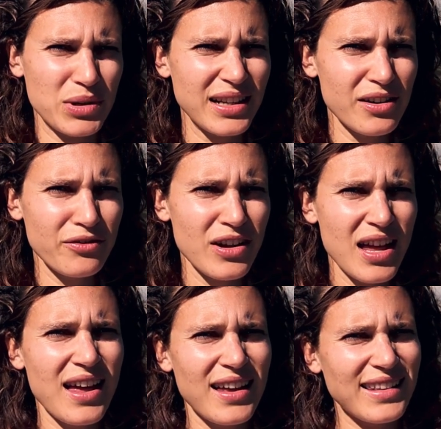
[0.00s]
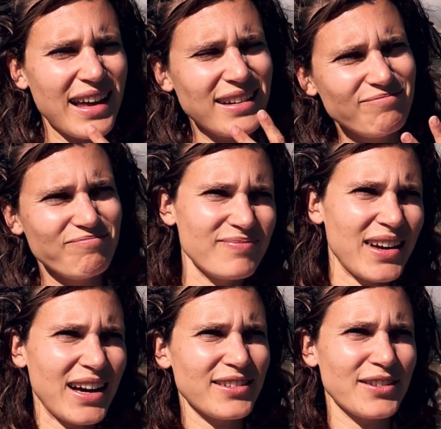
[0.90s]
cliff, like,
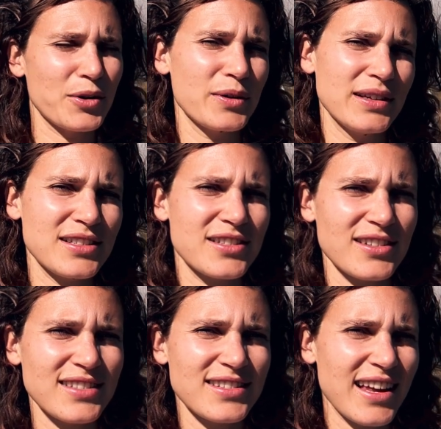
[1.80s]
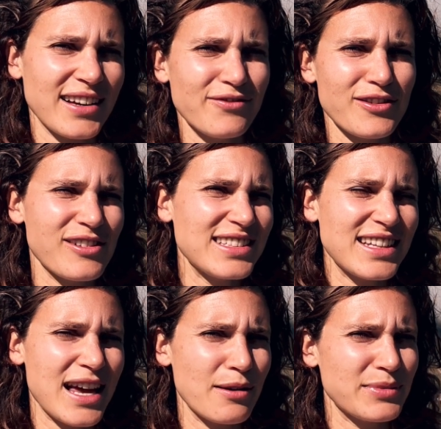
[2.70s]
I don't know, it's just like, for us
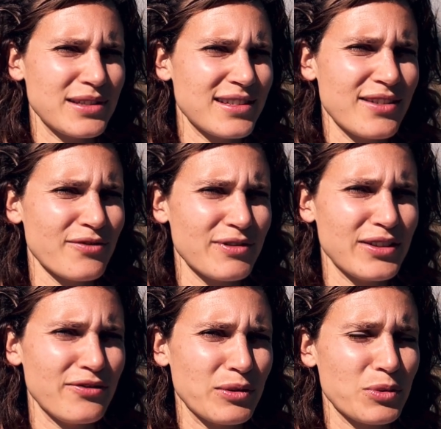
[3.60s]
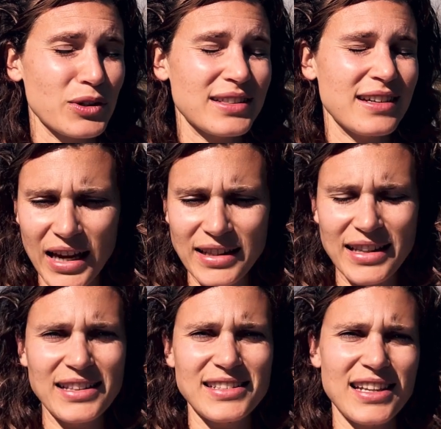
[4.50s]
at times it didn't really feel worth it. And
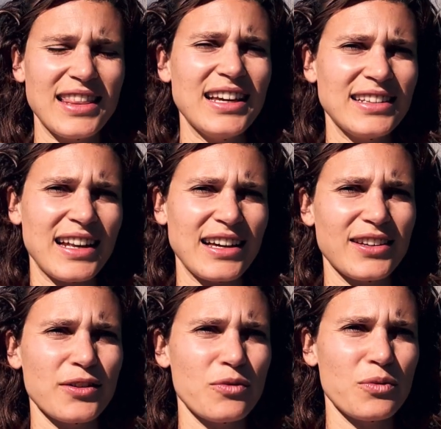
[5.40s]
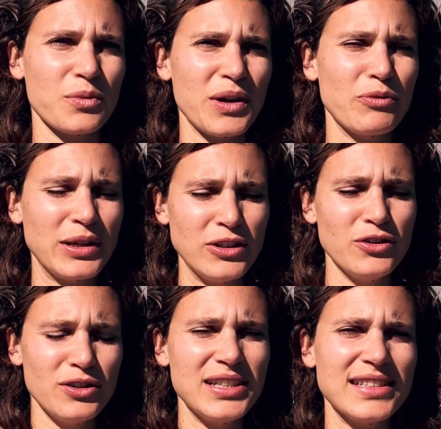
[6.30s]
that's the thing, like when you
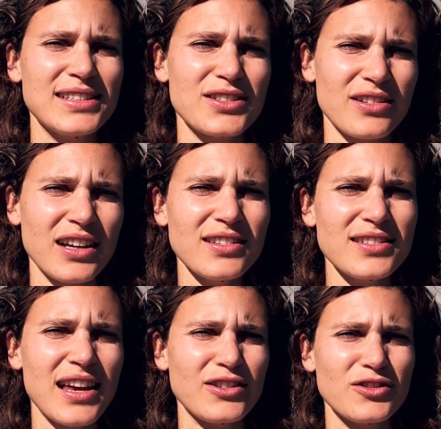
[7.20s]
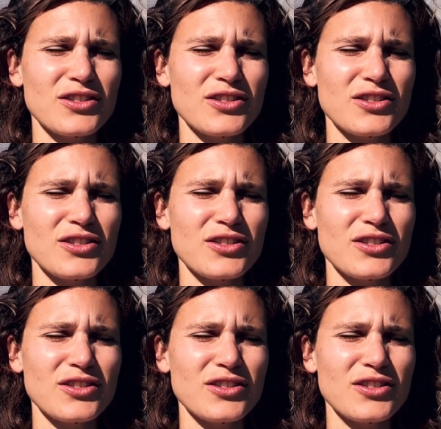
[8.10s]
do these trails, you